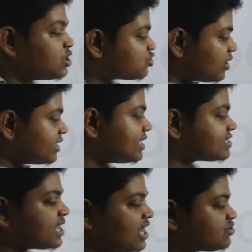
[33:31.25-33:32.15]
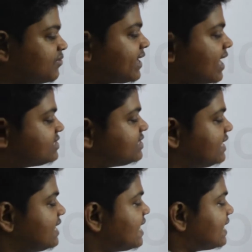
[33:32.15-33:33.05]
So in this case we can see